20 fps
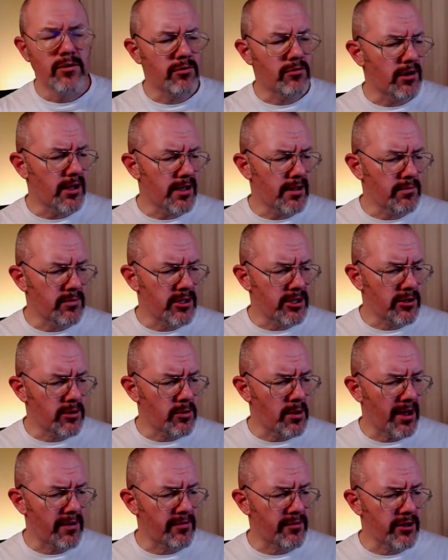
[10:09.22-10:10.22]
right. And we do
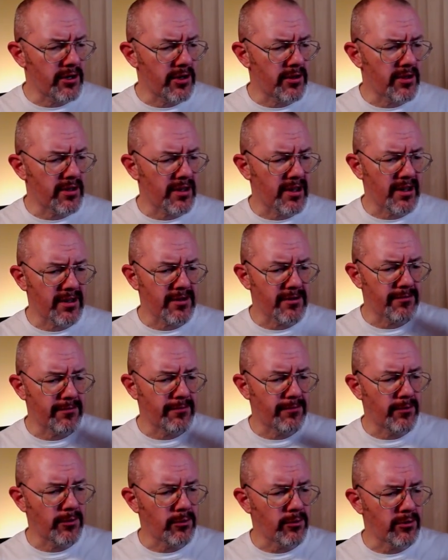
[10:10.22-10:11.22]
have another kind of
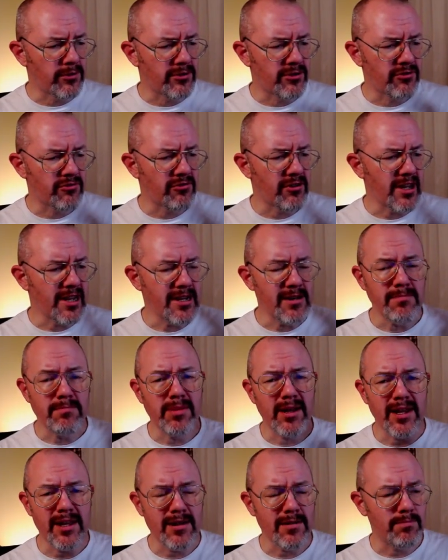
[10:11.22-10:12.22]
full screen
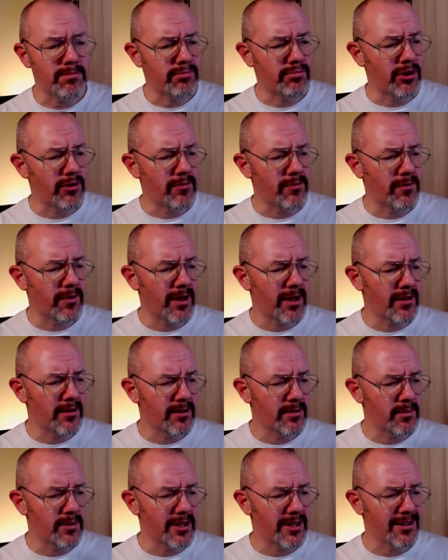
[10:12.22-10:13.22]
player profile
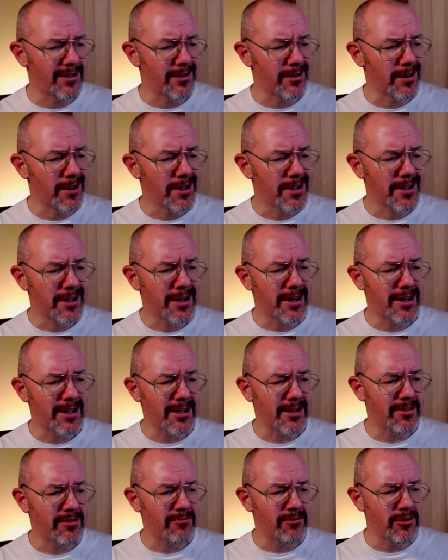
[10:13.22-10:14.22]
that we can
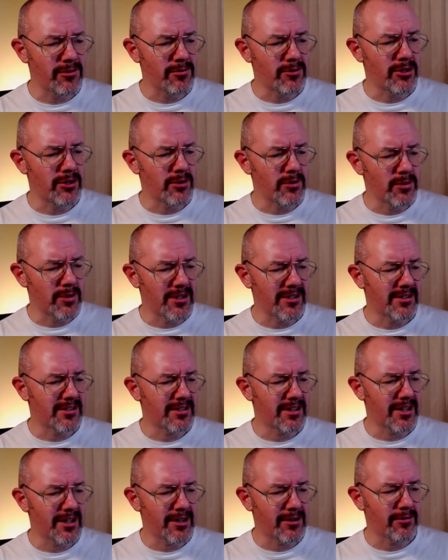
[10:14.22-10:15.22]
click through to and
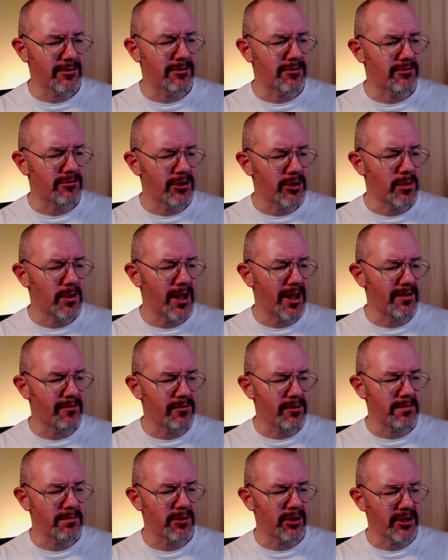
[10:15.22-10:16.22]
cycle through
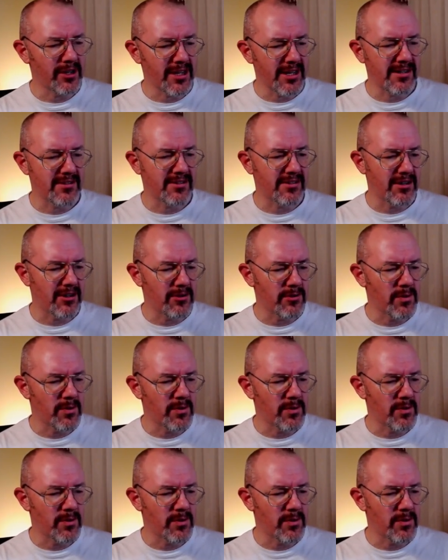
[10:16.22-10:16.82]
everybody, so